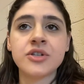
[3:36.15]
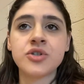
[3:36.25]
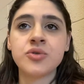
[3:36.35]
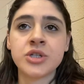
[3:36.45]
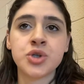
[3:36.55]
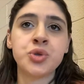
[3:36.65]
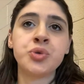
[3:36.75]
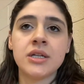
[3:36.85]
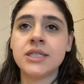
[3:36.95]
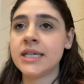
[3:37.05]
students
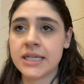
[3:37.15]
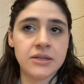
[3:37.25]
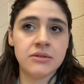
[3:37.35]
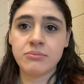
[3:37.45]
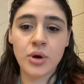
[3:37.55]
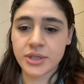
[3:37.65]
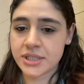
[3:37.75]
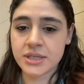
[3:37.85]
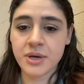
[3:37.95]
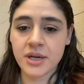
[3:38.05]
who didn't
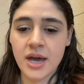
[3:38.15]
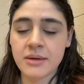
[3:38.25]
participate.